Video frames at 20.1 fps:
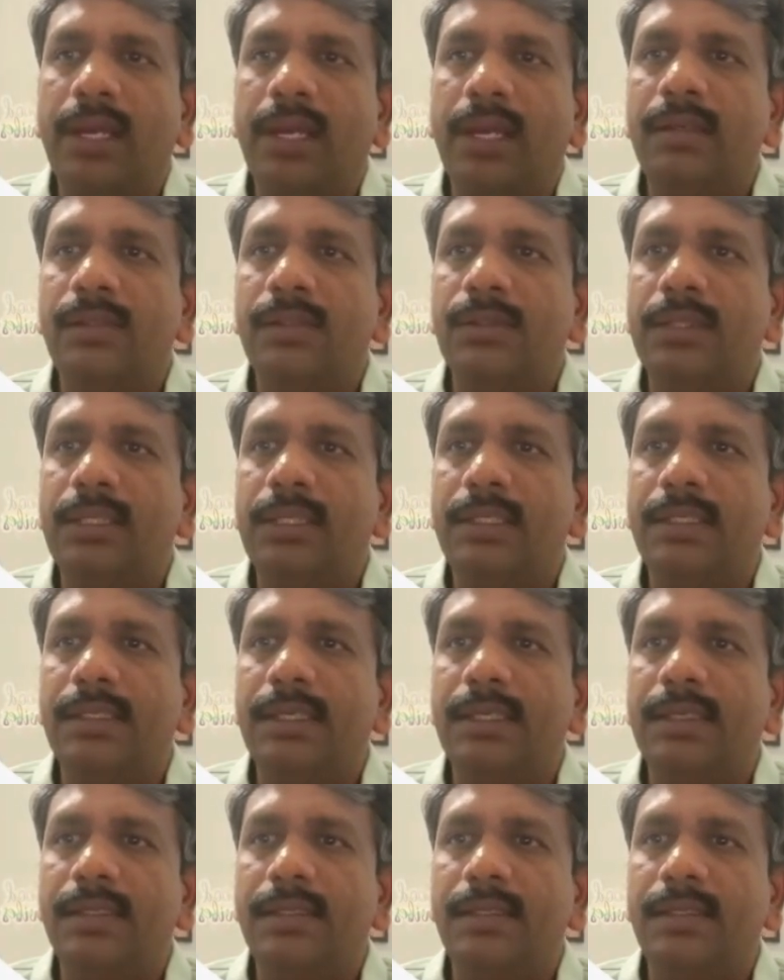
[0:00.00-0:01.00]
So in this
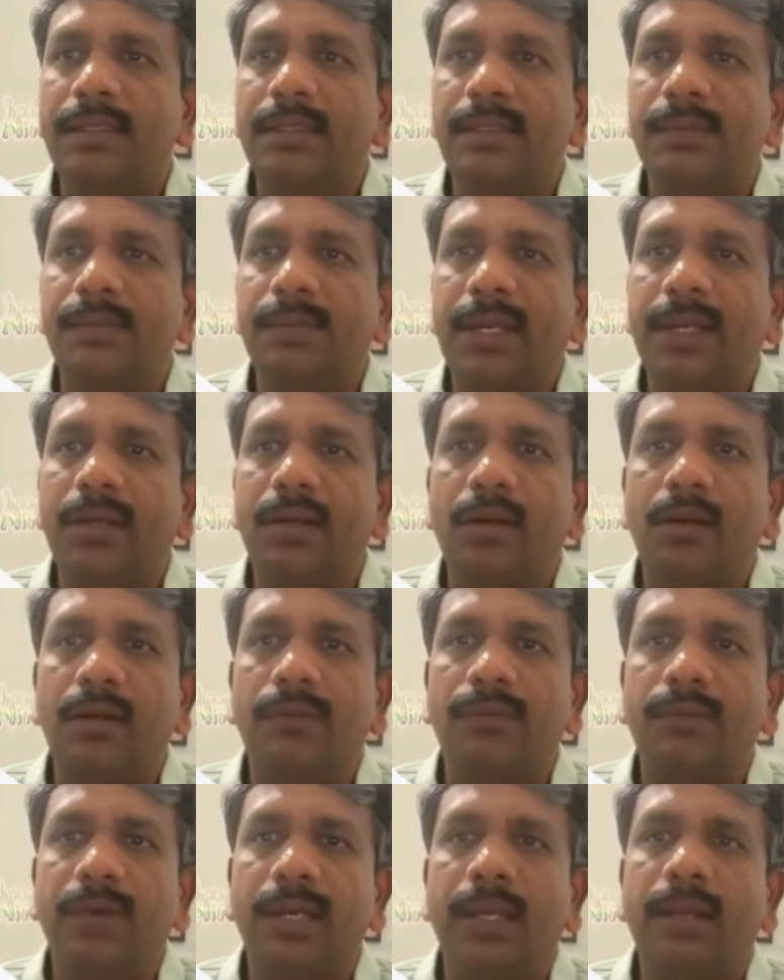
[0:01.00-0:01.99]
case, this is my Docker
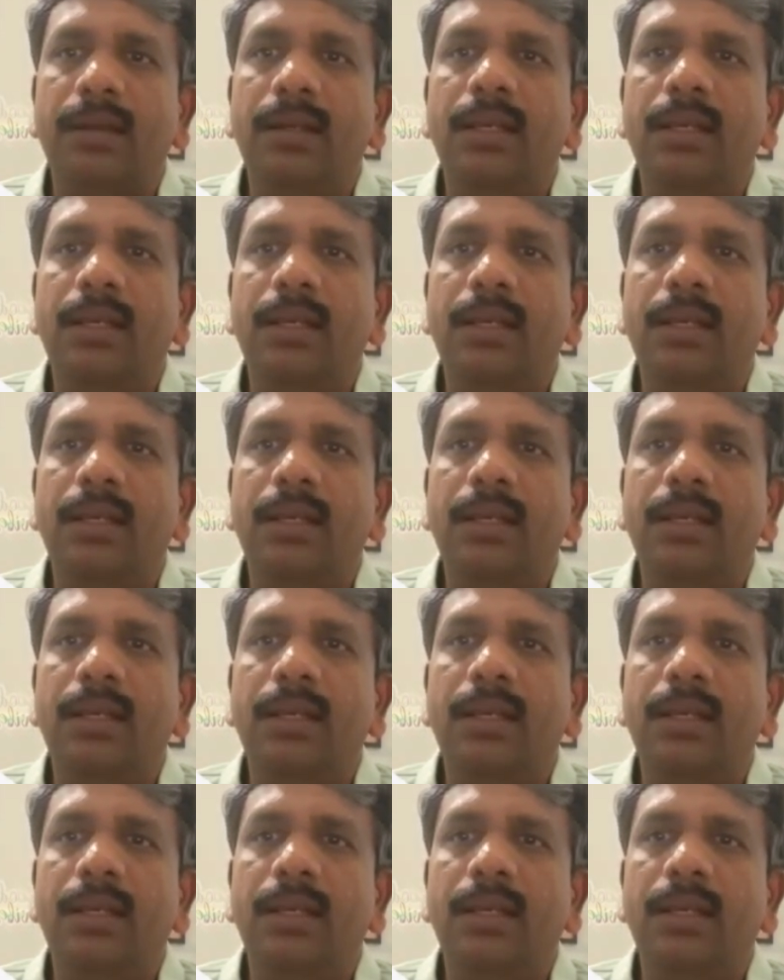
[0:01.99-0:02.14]
file.